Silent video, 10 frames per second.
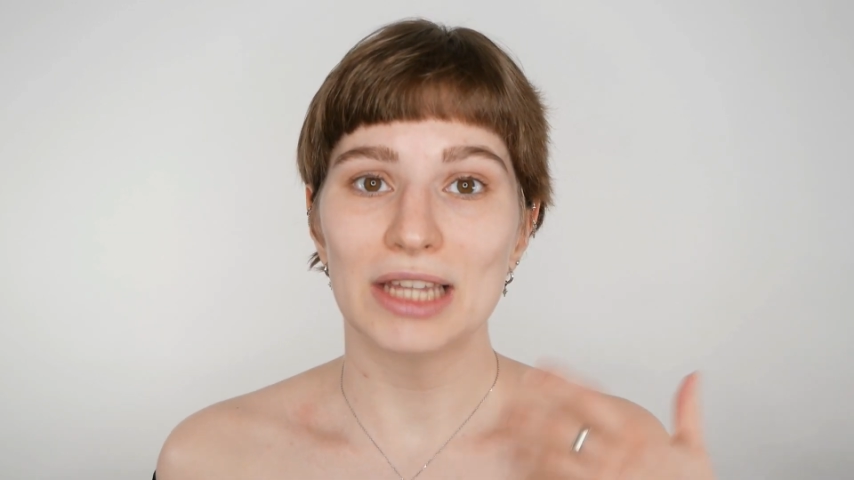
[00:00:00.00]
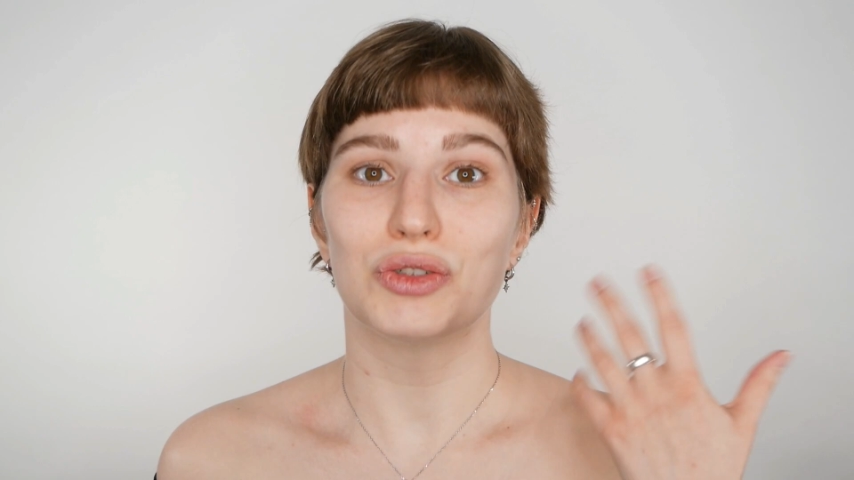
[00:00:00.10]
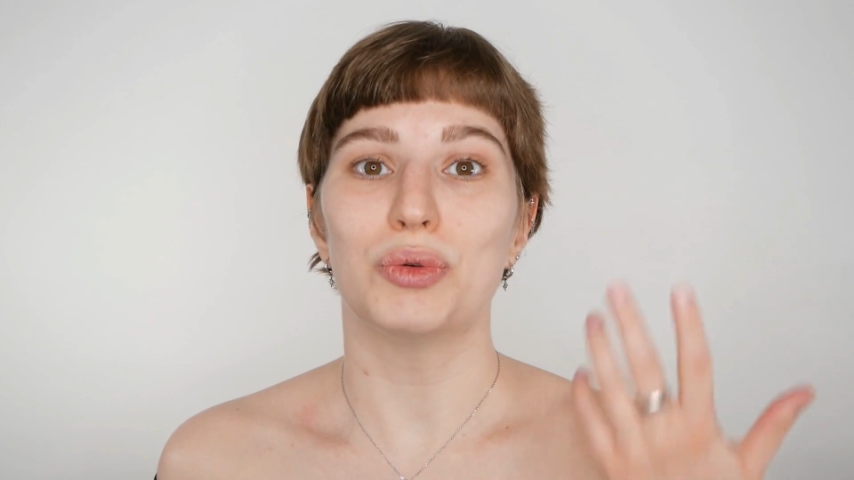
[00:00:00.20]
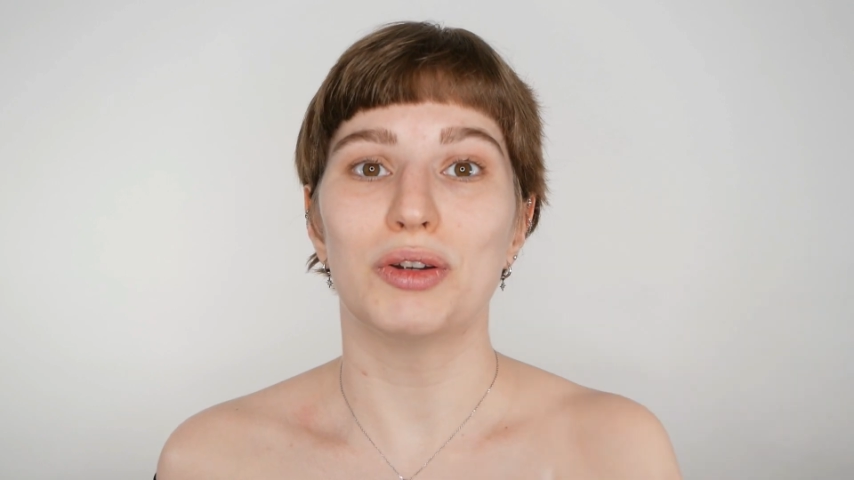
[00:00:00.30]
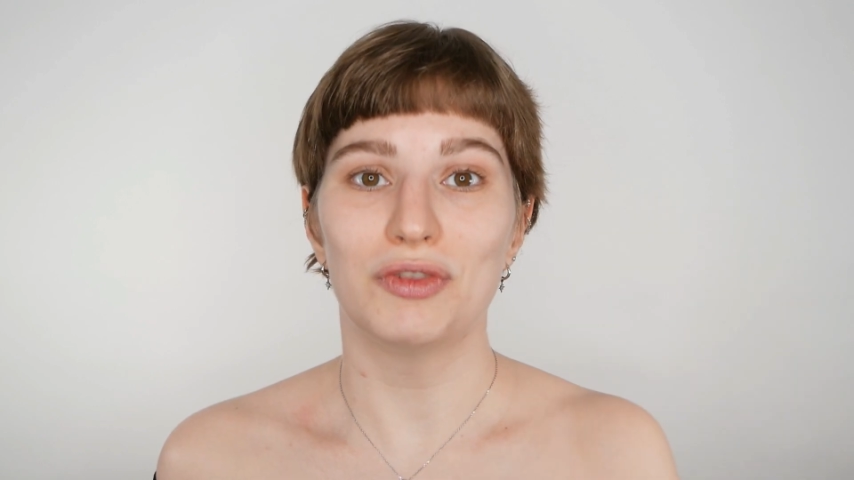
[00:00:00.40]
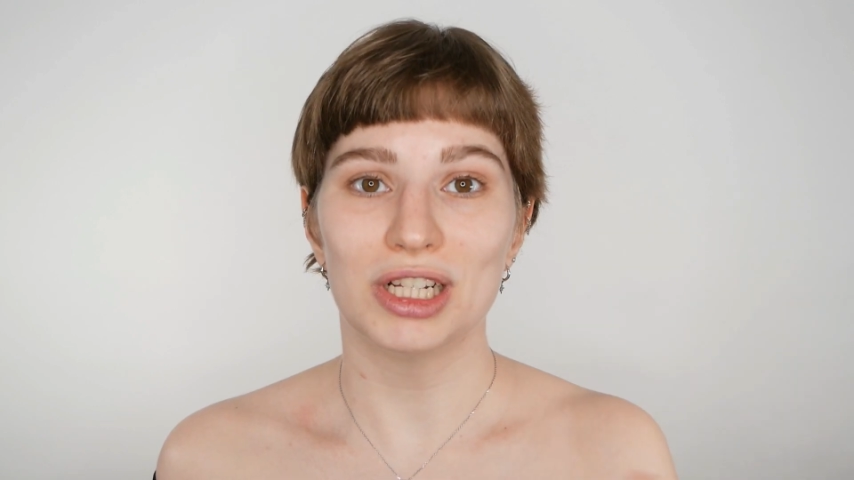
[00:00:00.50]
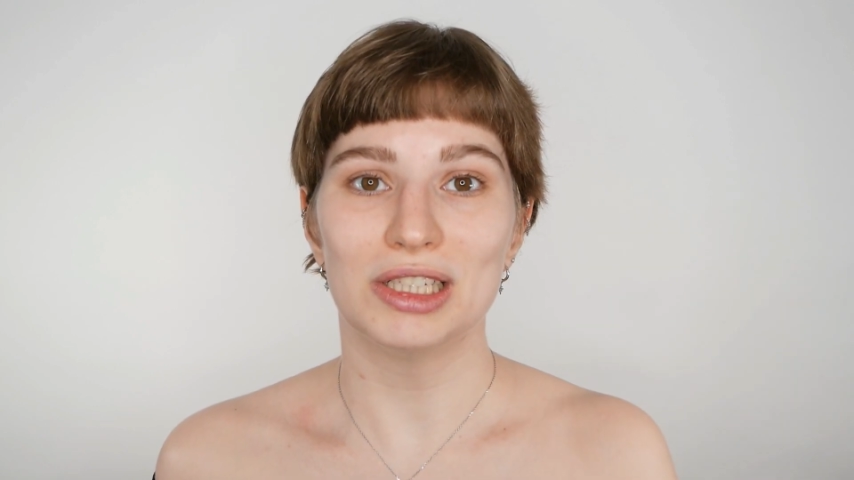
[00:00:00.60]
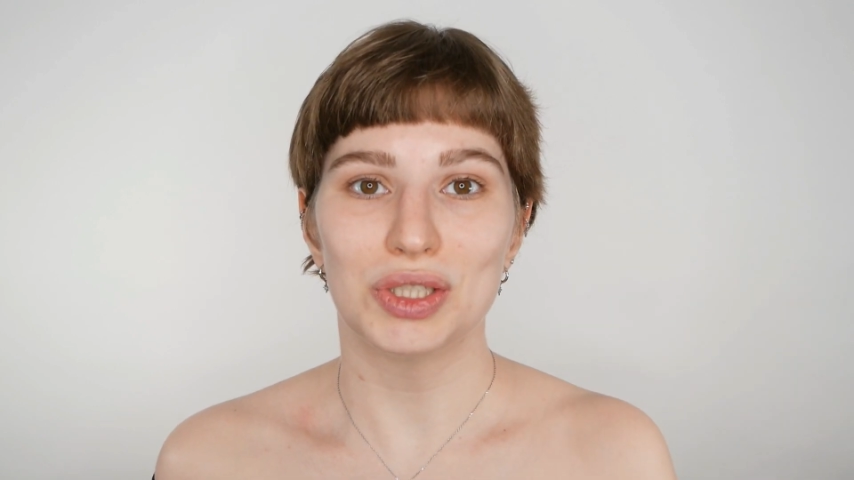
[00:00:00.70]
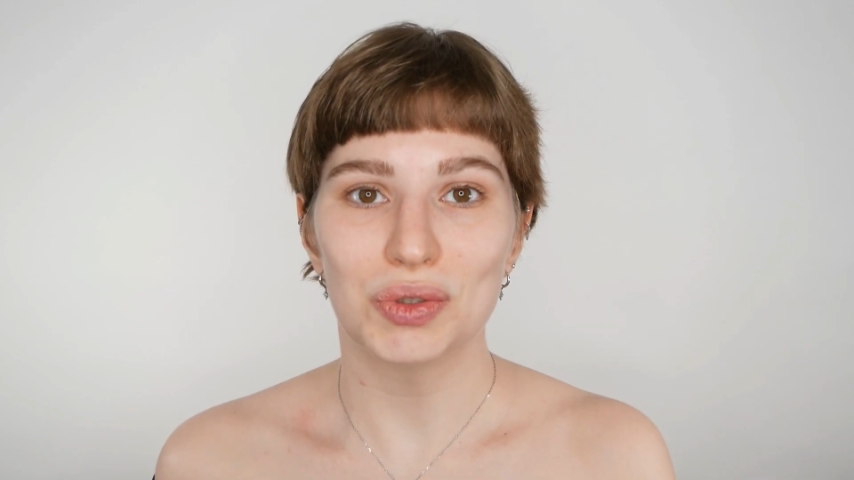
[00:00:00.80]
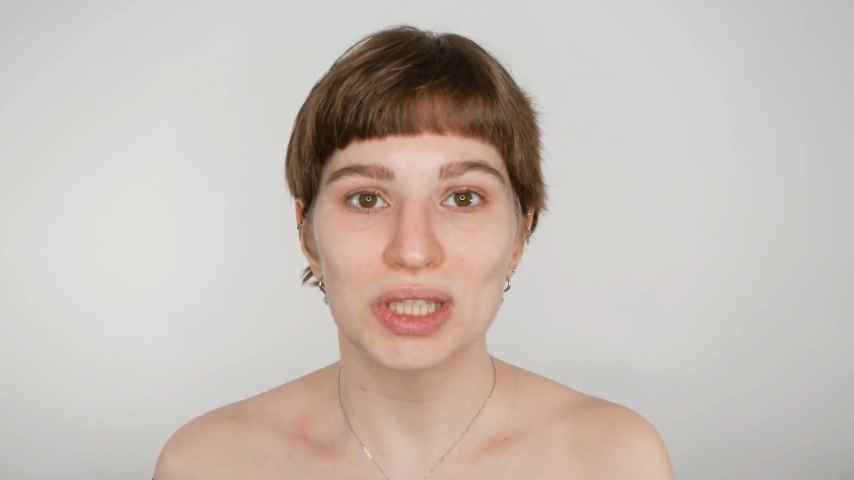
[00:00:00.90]
to
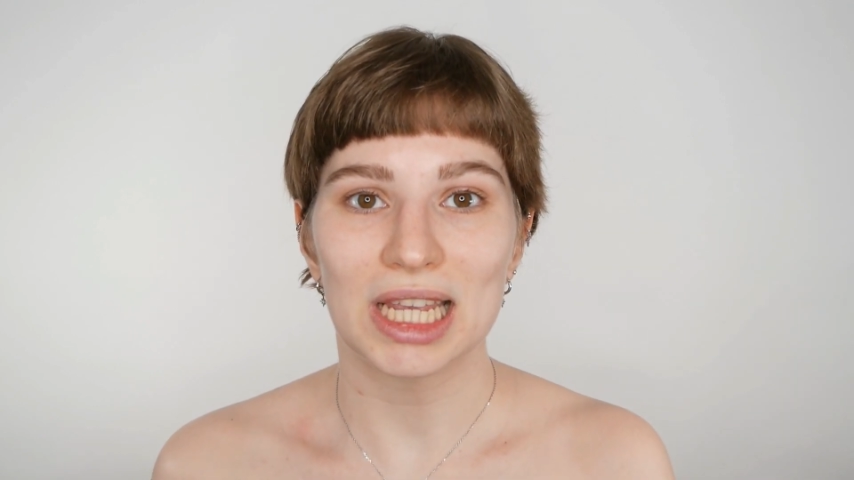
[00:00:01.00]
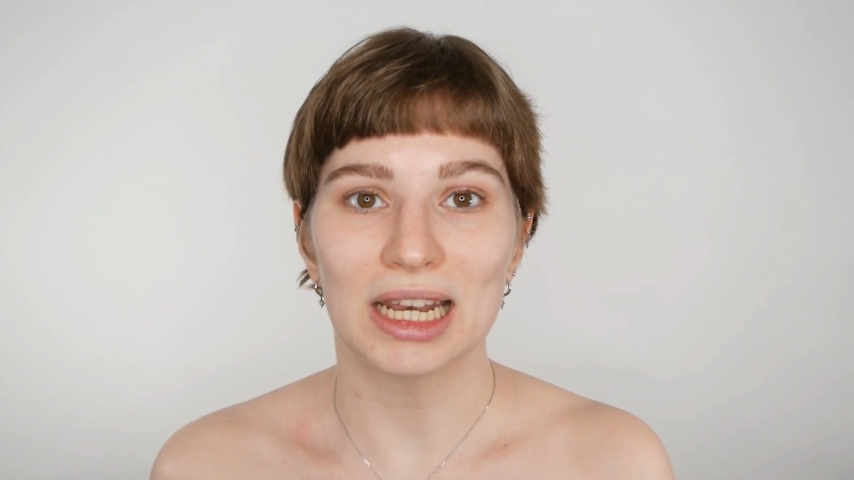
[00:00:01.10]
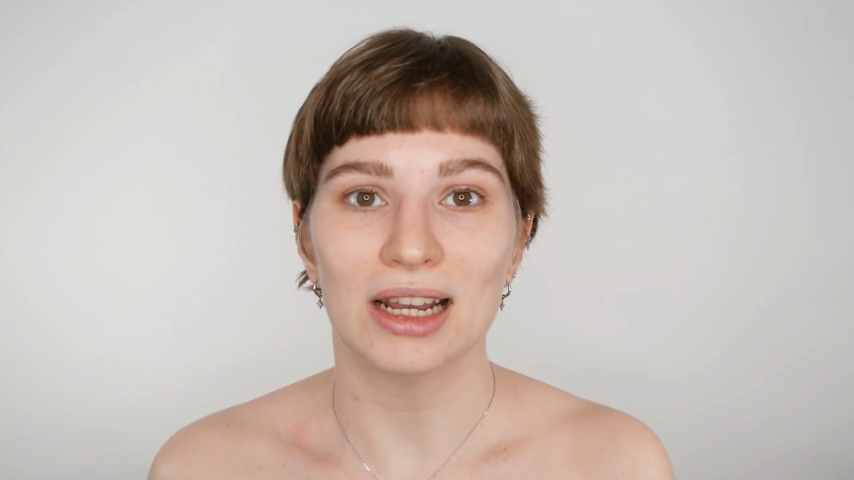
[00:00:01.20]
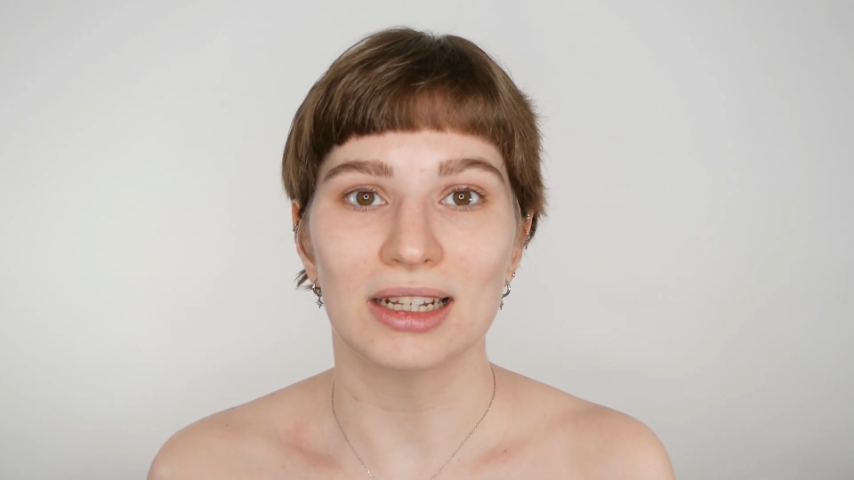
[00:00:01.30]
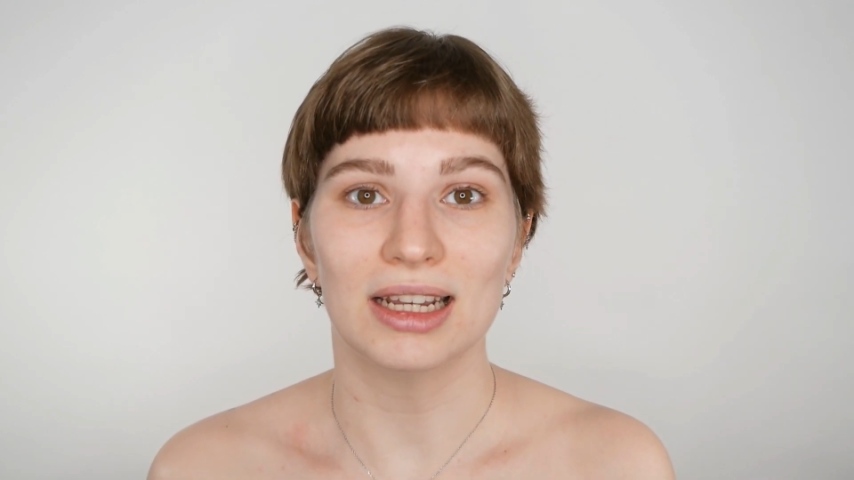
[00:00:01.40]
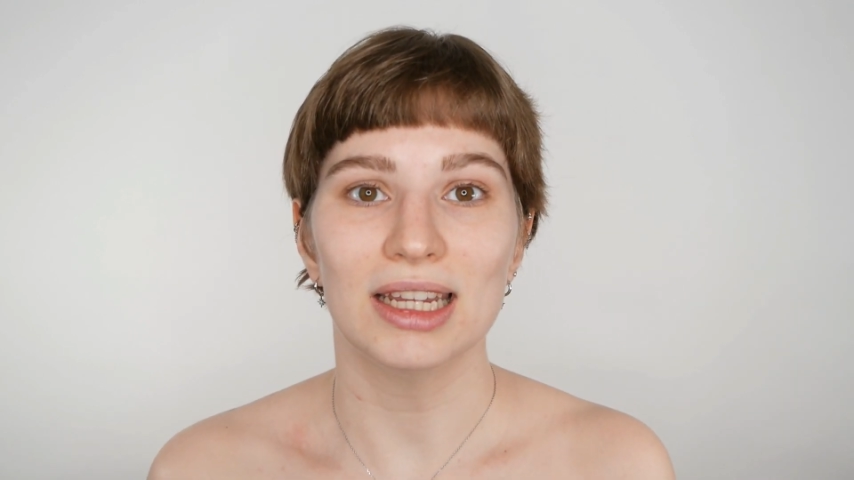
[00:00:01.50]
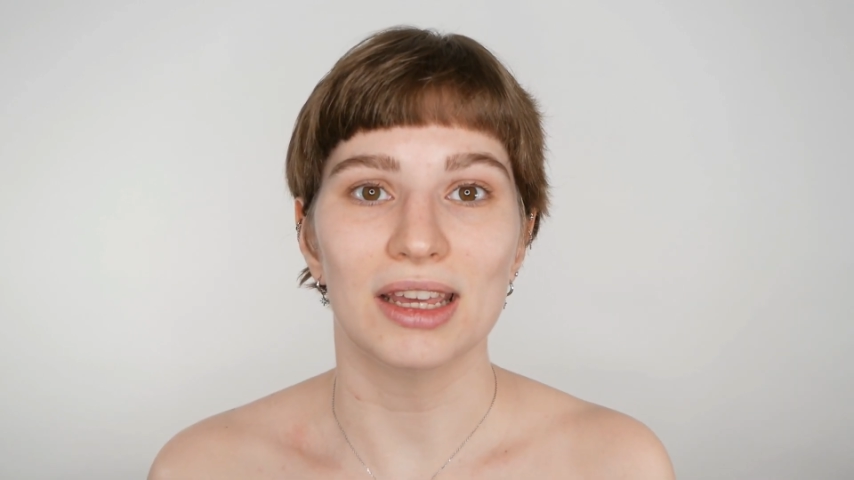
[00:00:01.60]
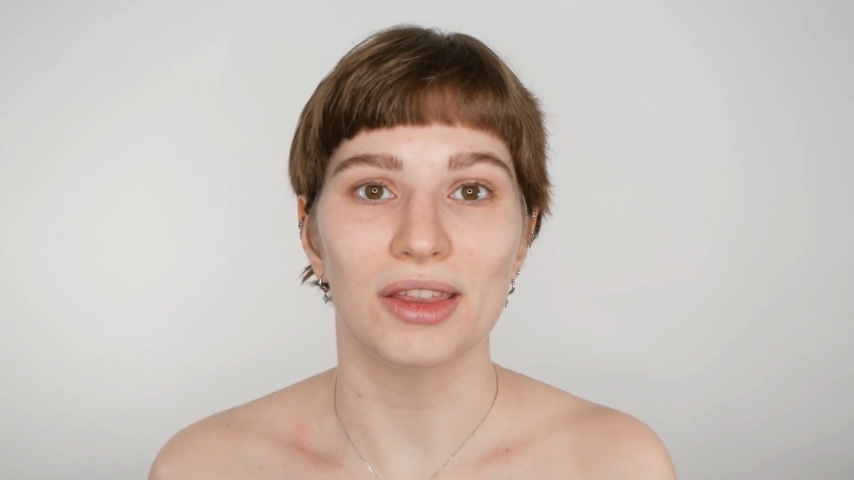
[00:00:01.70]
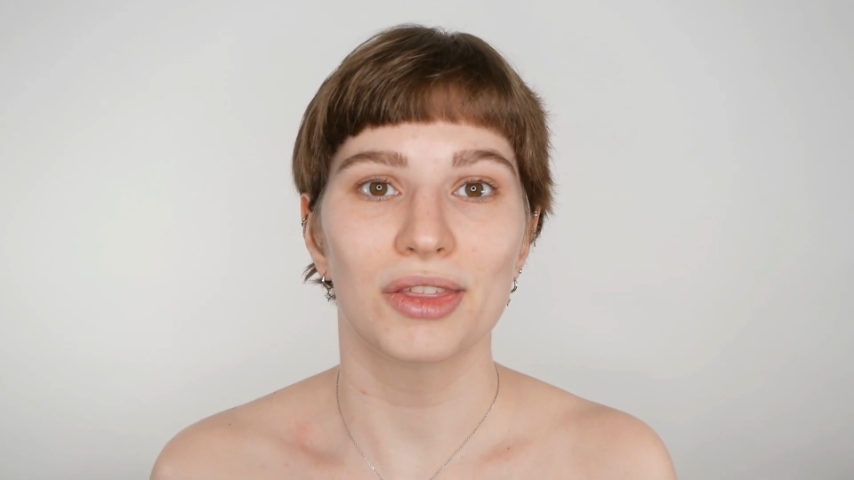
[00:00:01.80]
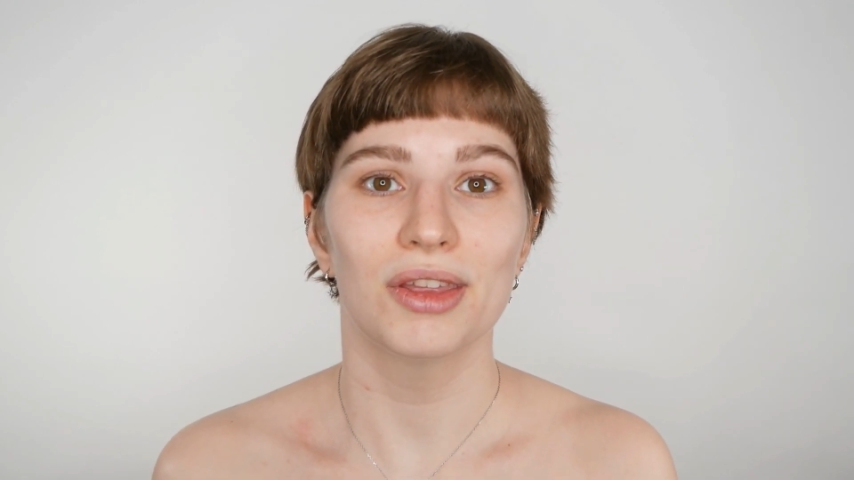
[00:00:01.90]
reveal new skin
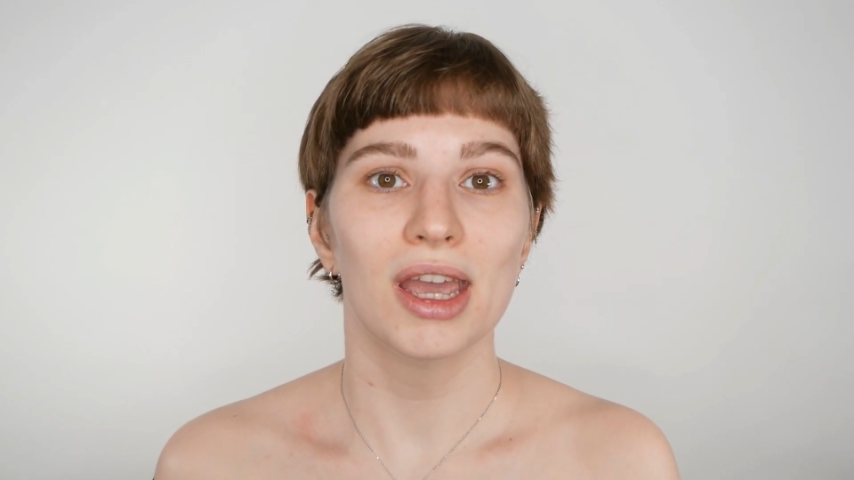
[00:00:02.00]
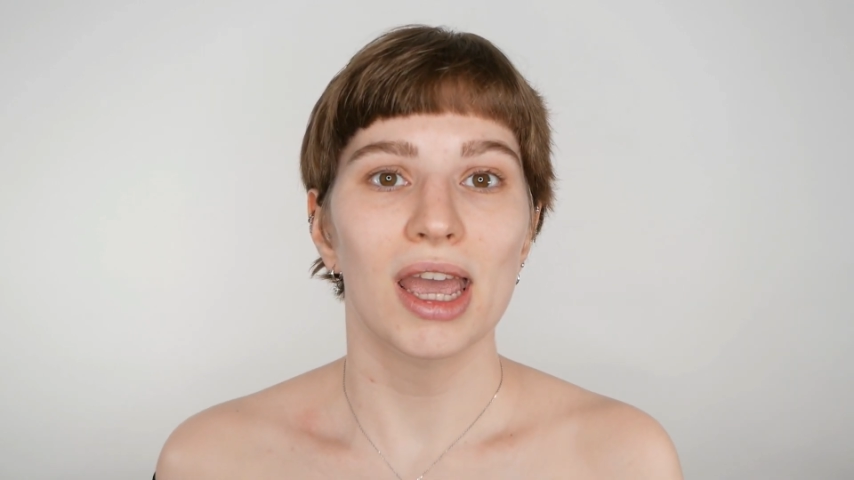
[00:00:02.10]
underneath.